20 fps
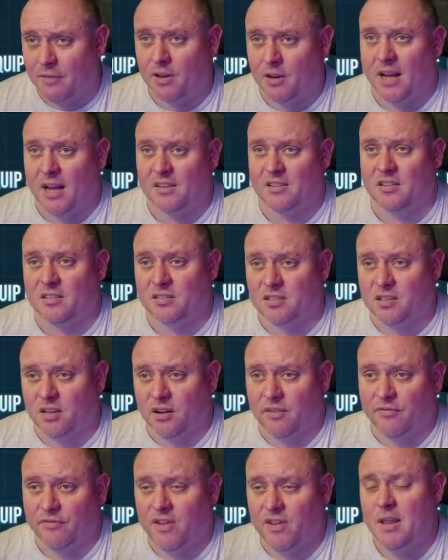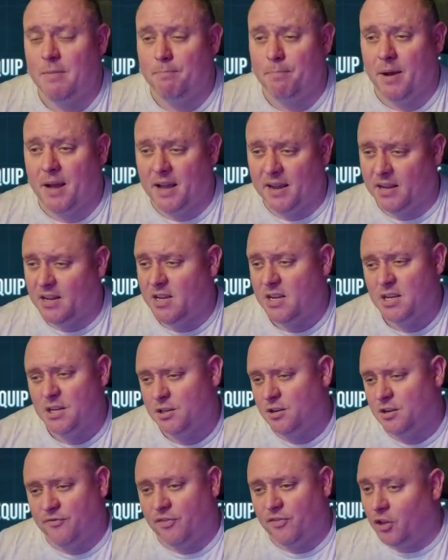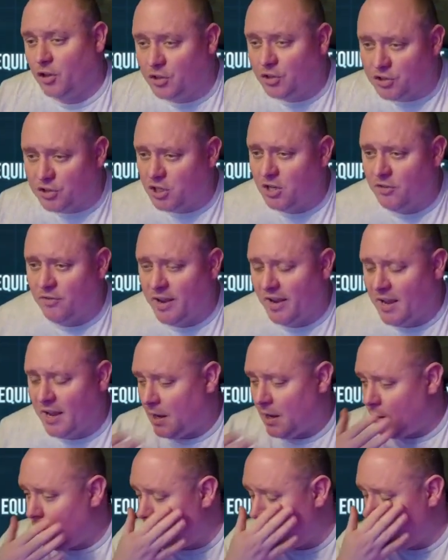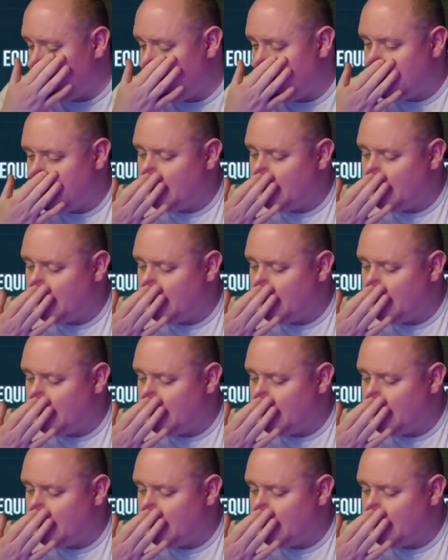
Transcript: than actually listen to the feedback, just fill a survey out.